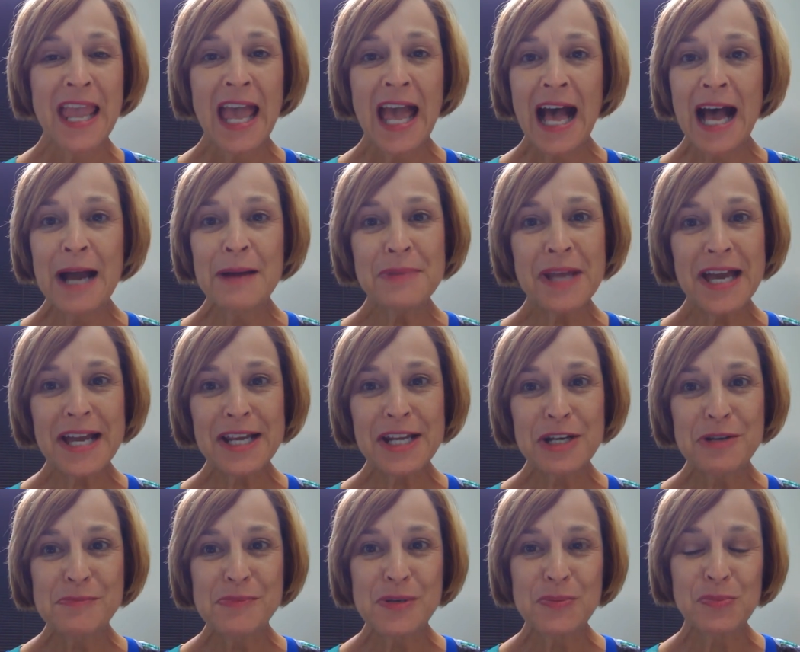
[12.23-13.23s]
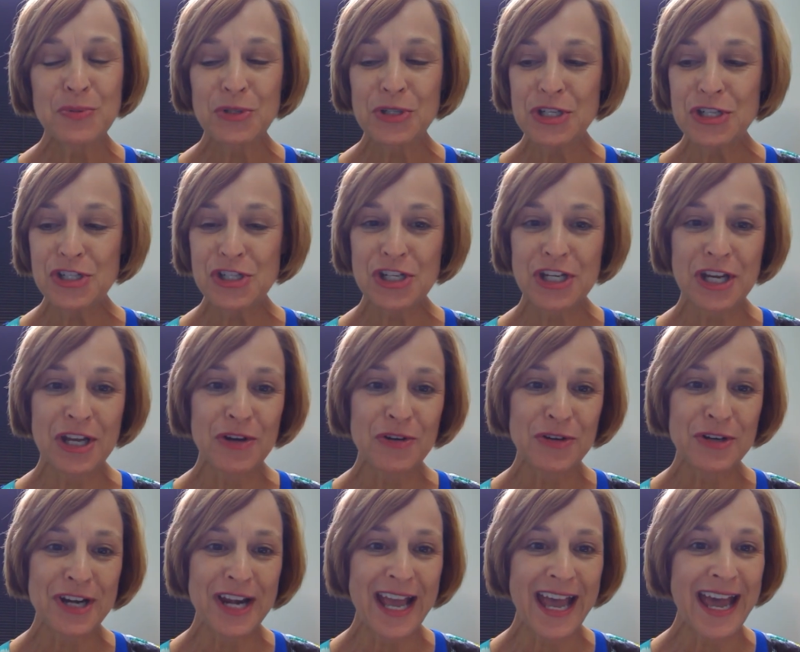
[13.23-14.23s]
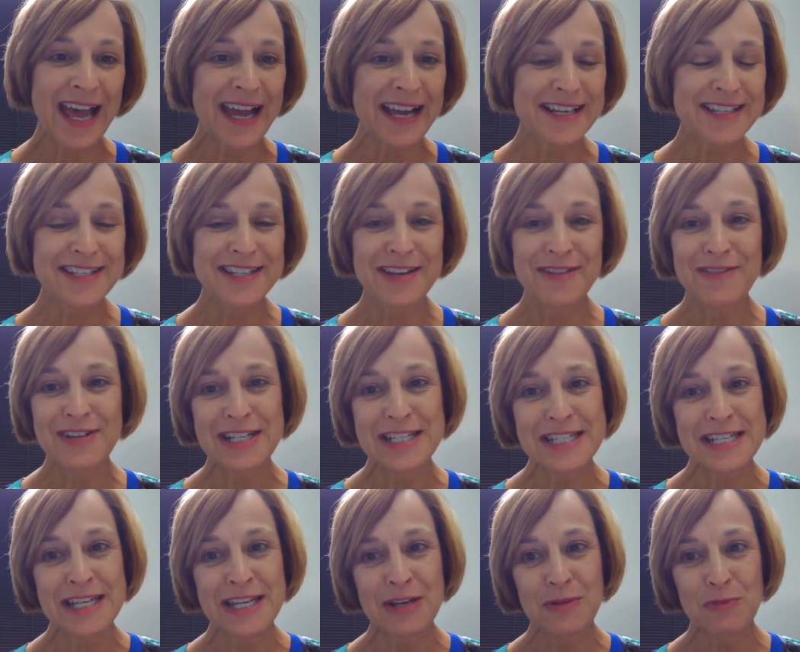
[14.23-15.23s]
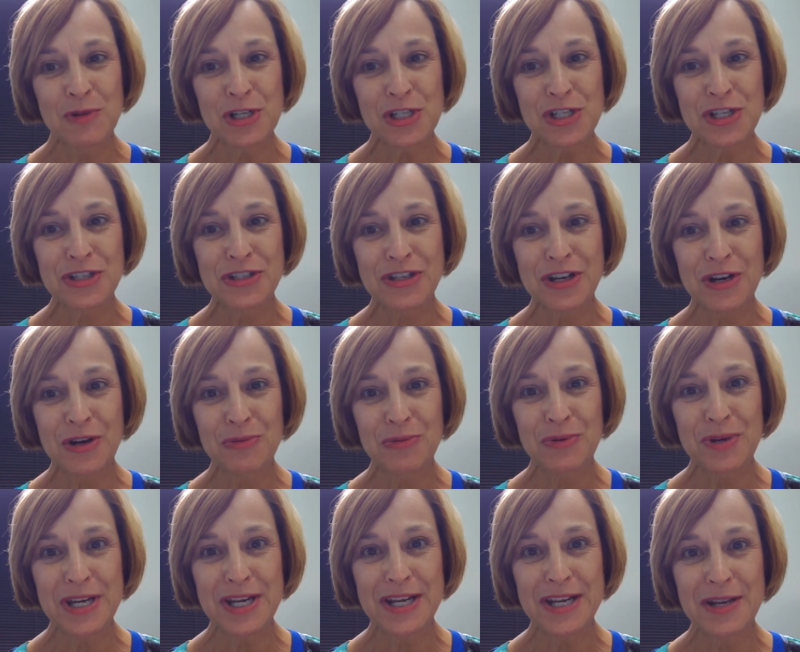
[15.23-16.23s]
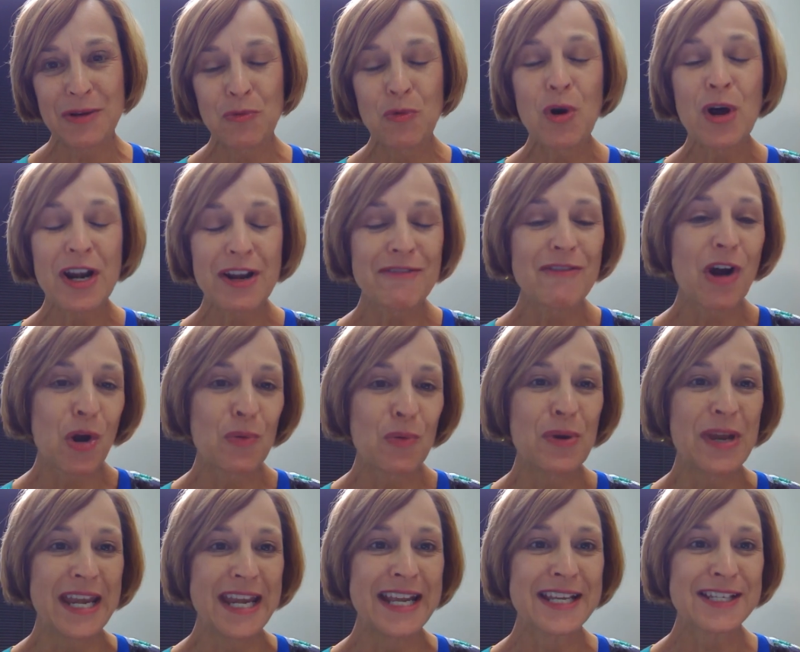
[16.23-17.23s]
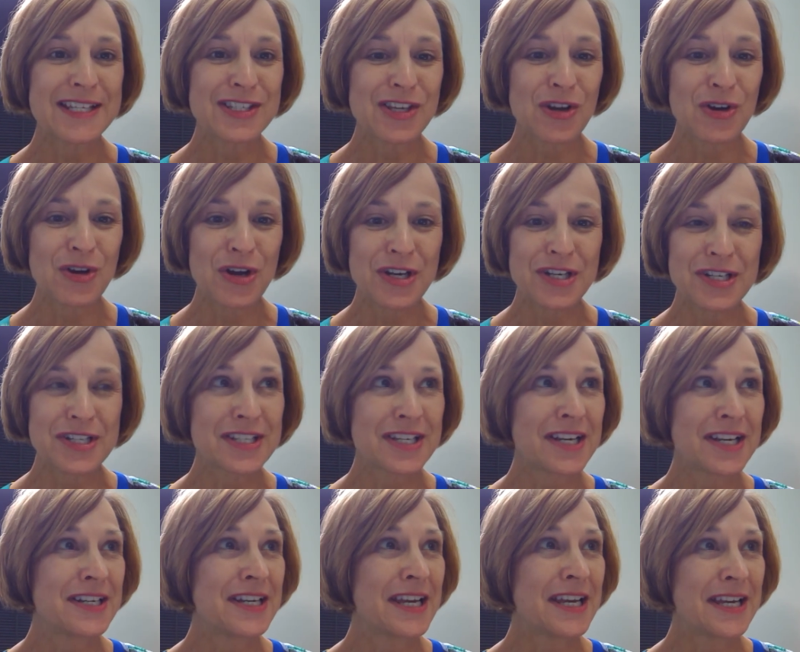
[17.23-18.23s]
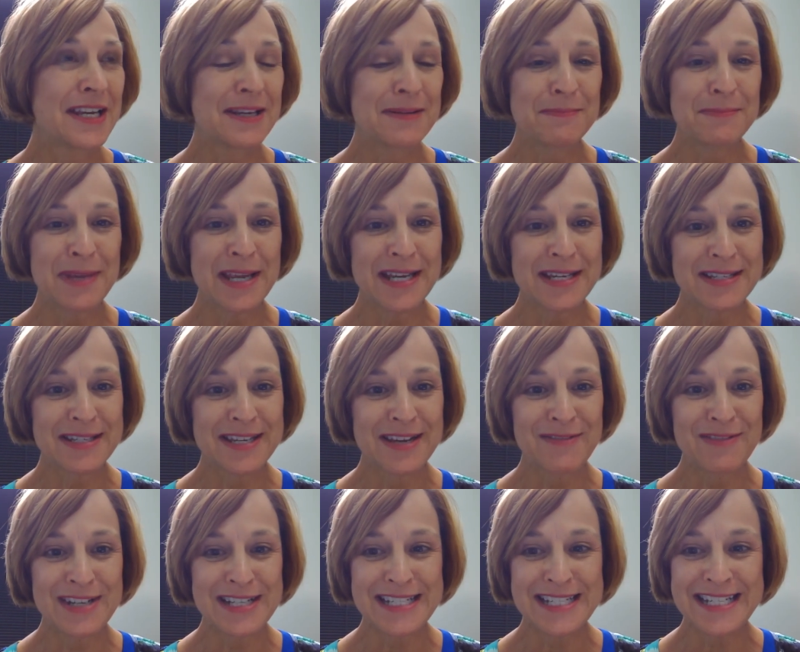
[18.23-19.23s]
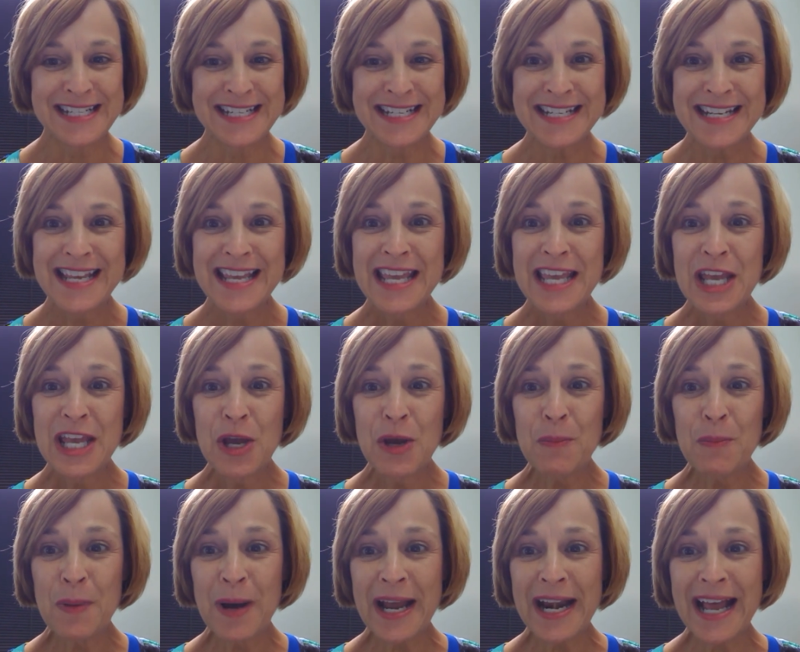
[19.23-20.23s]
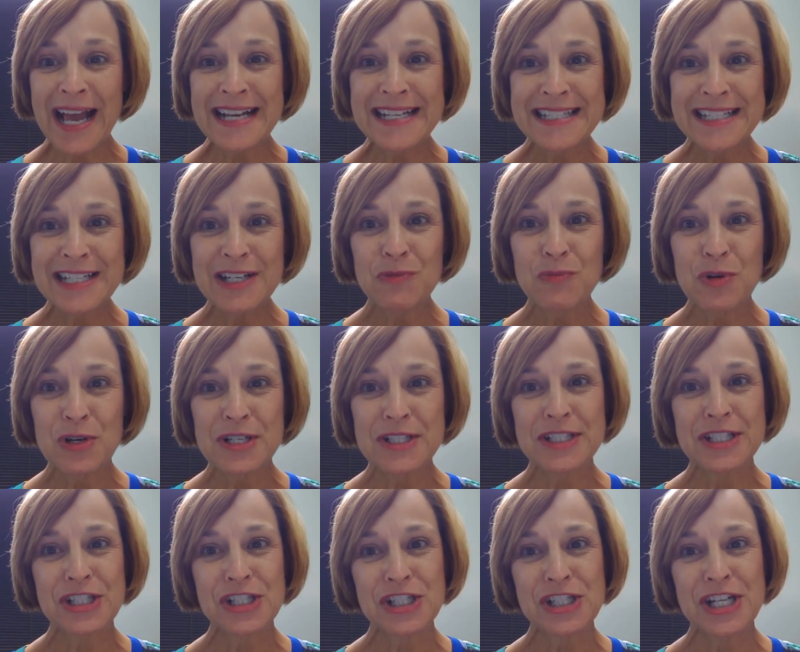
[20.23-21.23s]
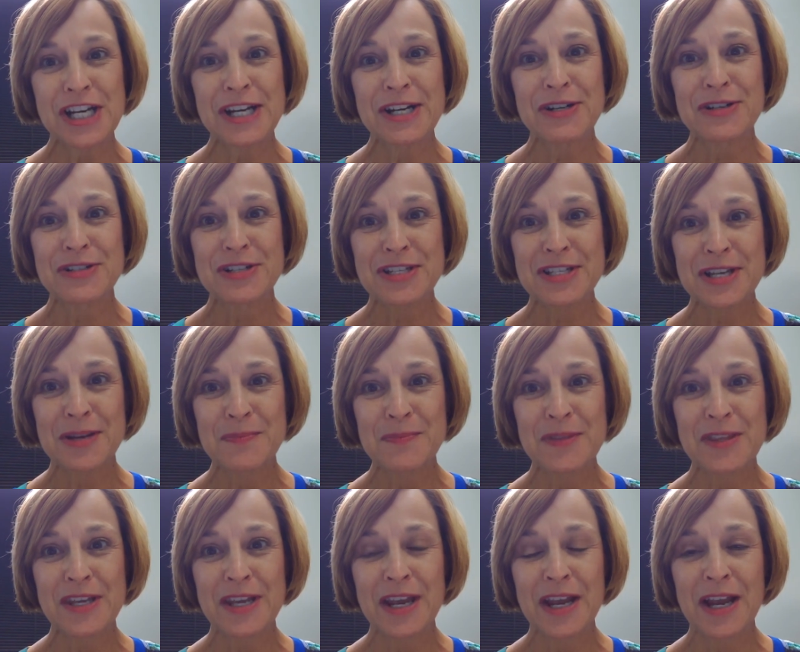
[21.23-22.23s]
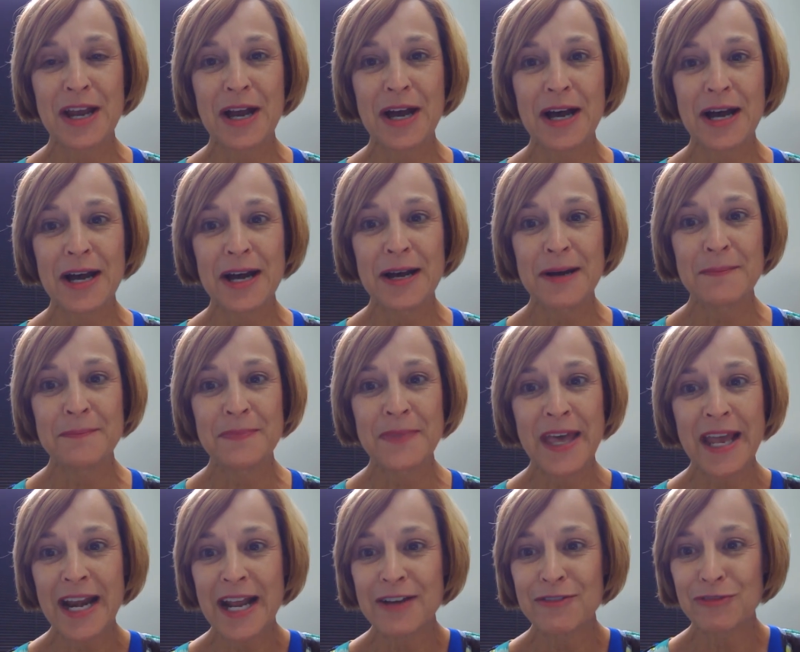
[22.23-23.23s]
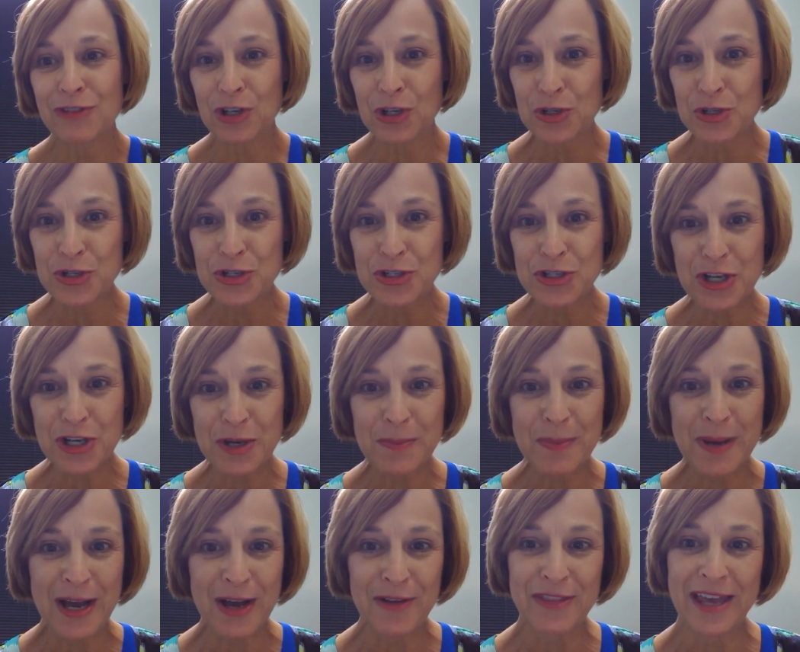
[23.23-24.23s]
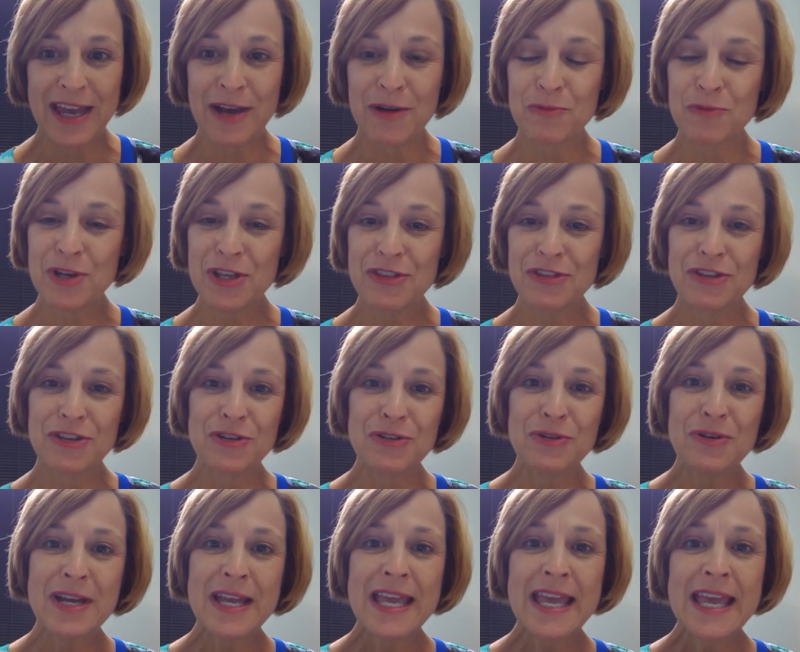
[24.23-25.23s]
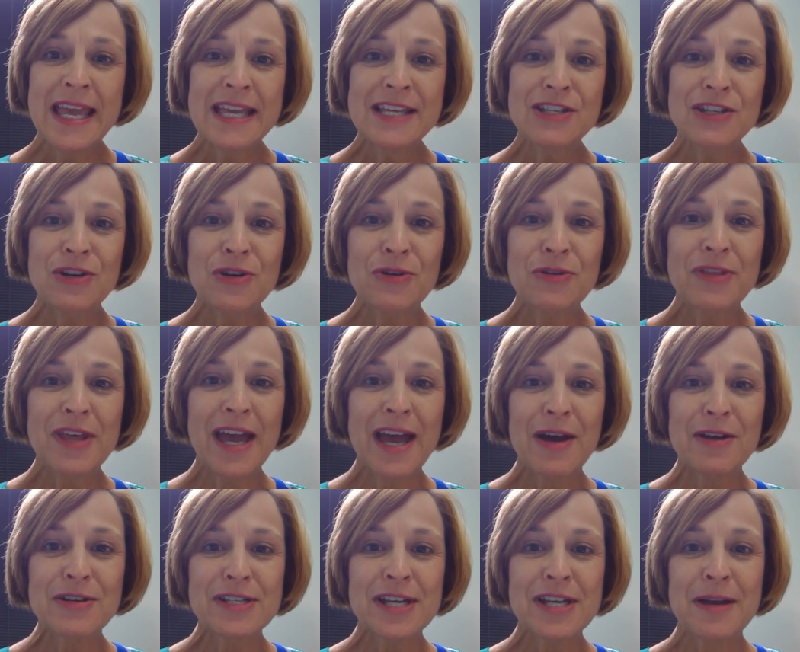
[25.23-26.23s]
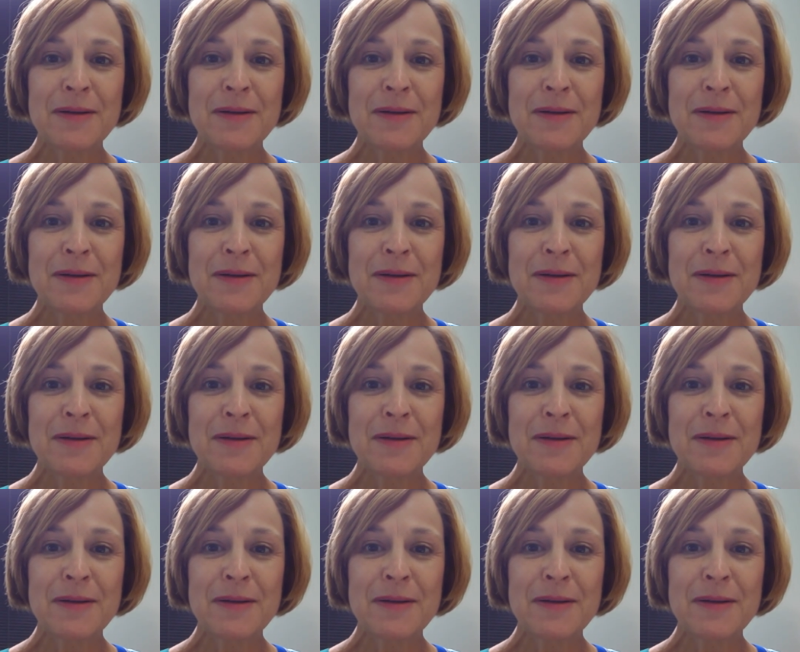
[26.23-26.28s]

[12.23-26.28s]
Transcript: I'm not going to be preaching on Acts 17, which is our reading, one of our readings on Sunday, May 17, but I did want to share something that I've learned about that with you so that